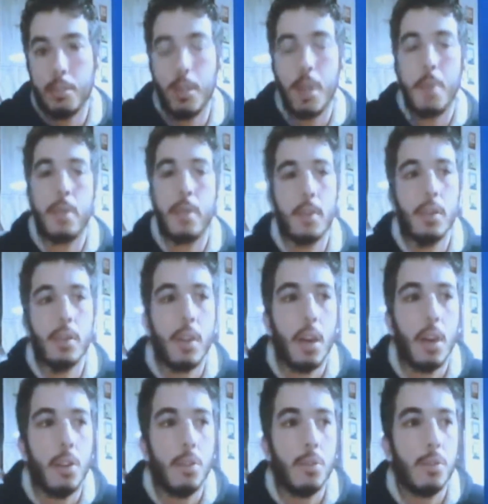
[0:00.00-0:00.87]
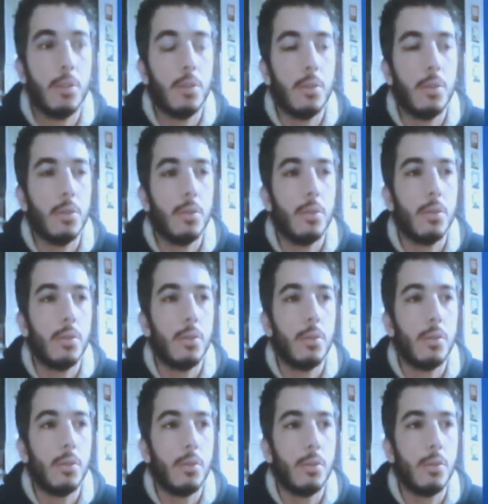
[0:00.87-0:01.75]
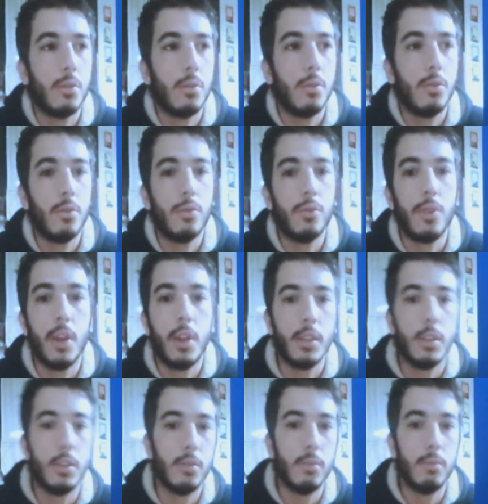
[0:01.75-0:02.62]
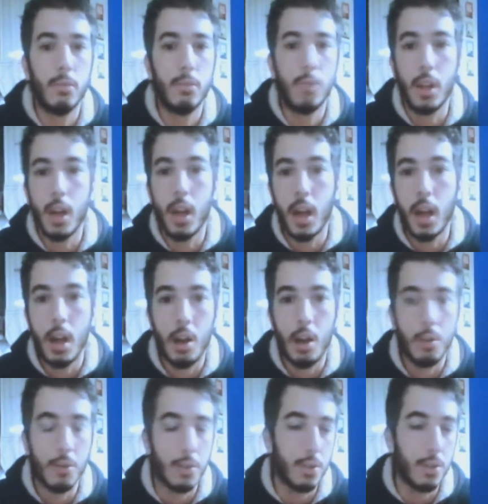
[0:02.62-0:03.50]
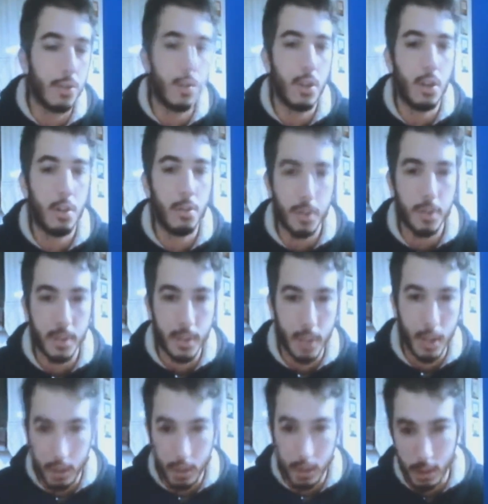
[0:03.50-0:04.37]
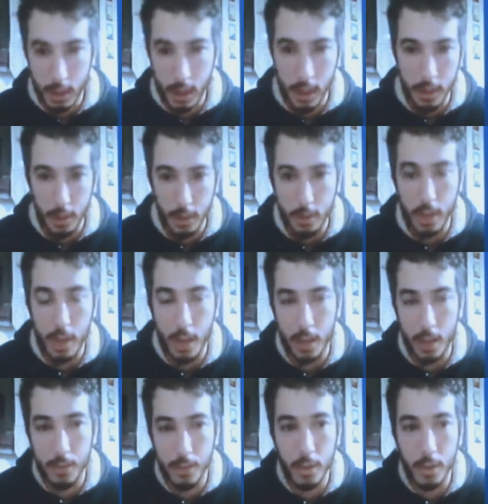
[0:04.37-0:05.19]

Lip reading: I mean, how to find a house, a job, and start again your life.